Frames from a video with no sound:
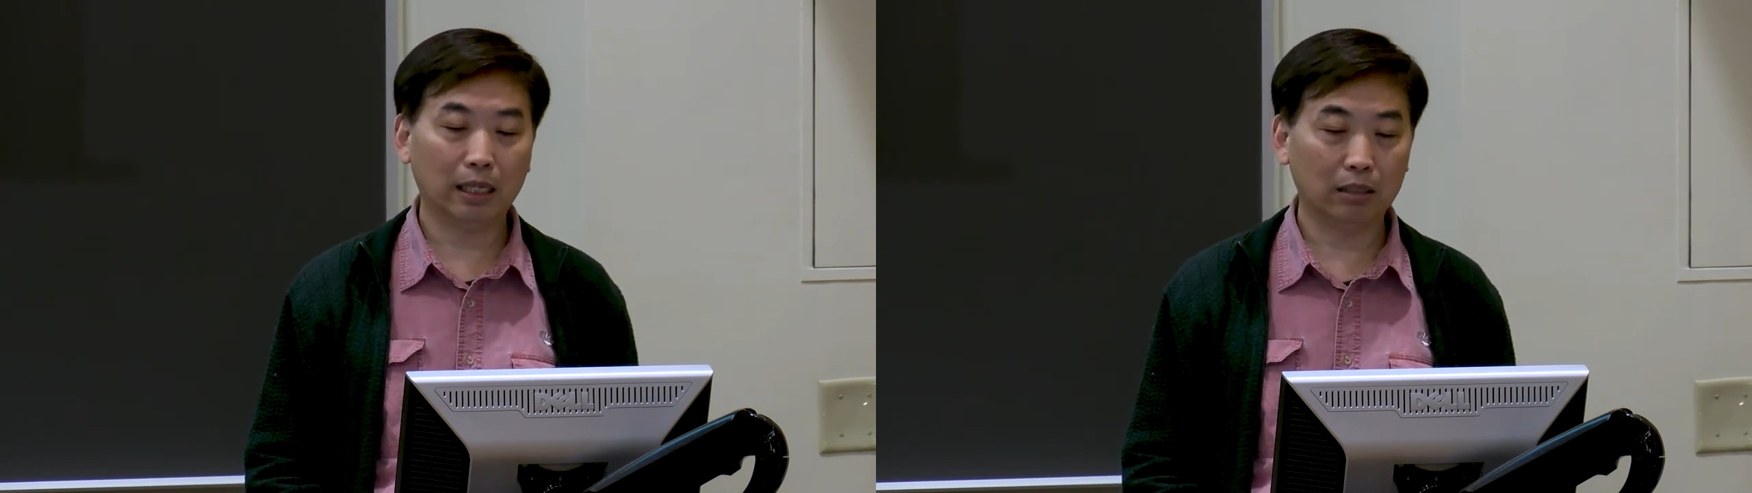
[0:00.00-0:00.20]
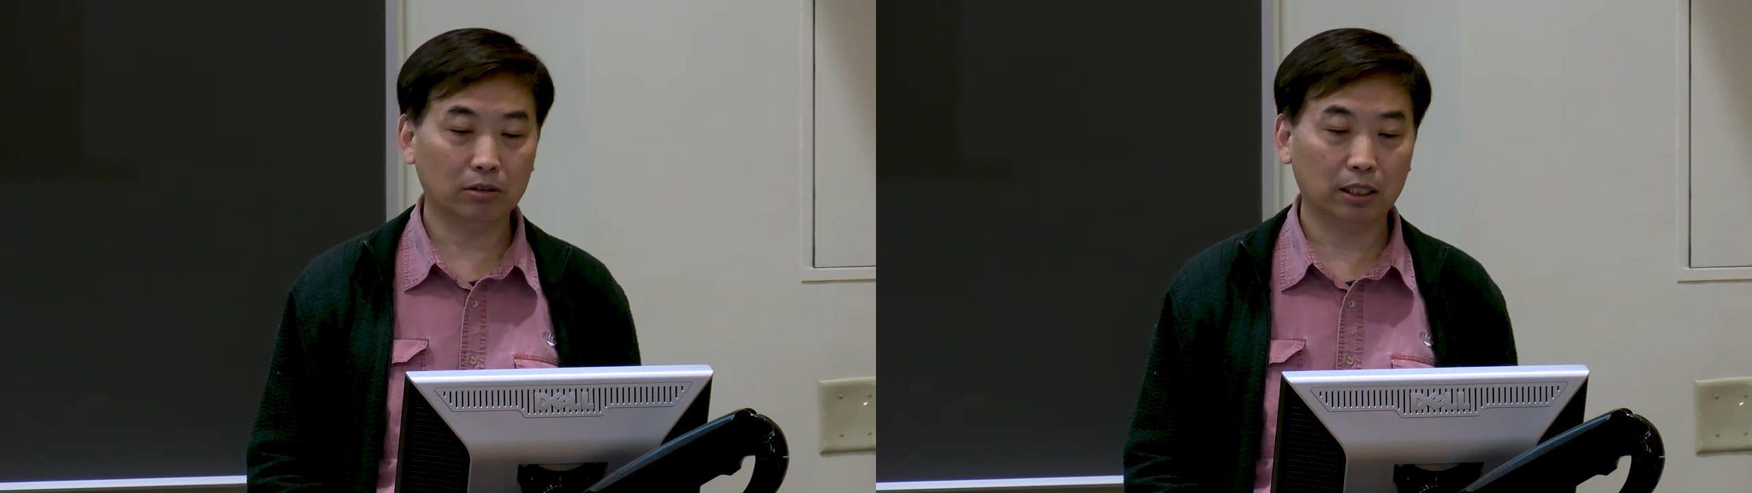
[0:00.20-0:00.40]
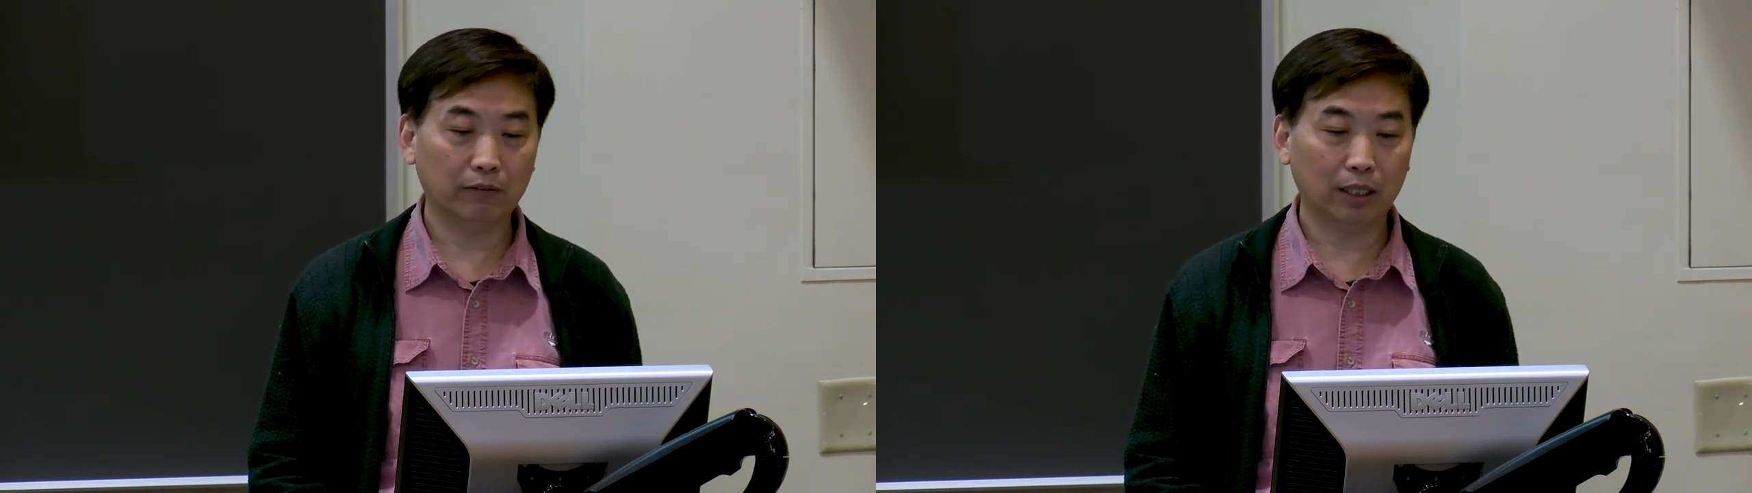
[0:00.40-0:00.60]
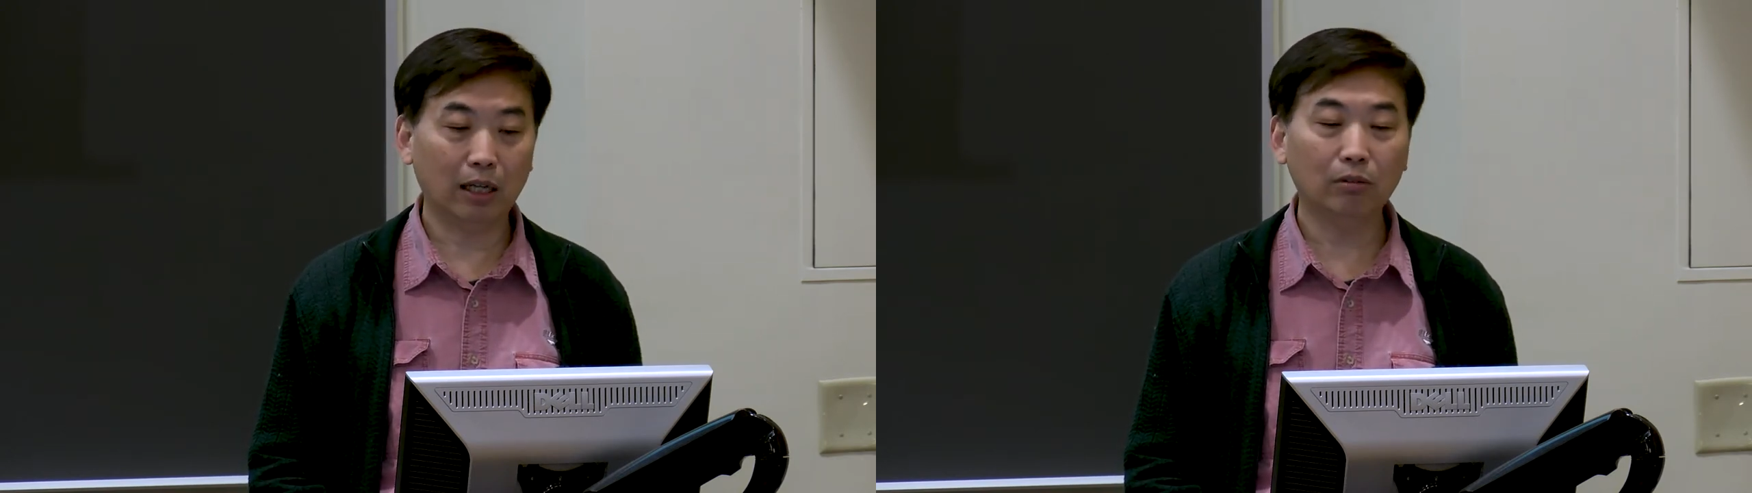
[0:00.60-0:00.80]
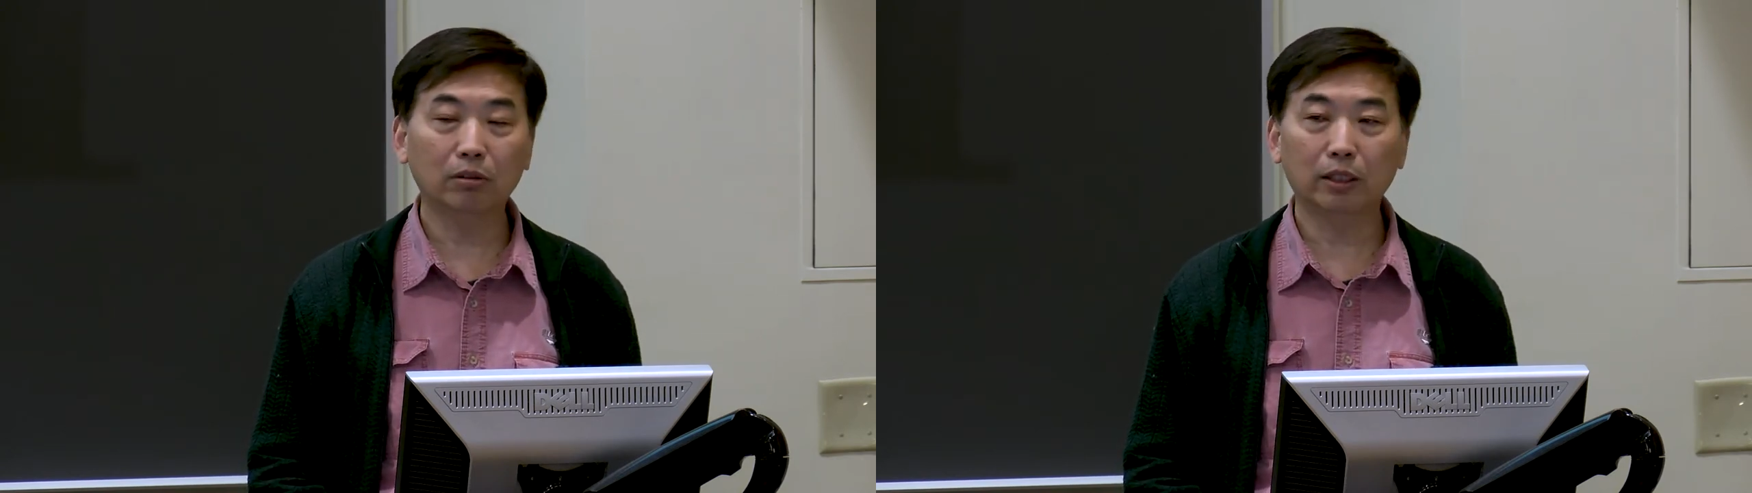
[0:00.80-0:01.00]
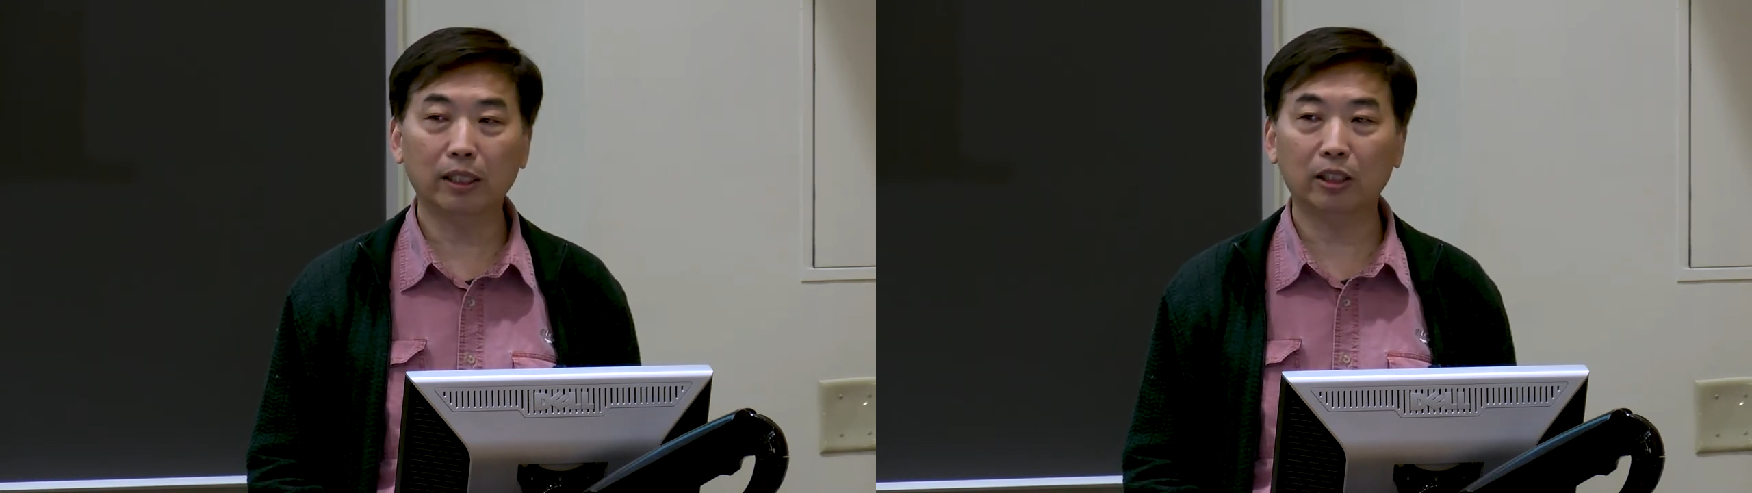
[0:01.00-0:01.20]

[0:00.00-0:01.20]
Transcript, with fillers: kind of stuff, how they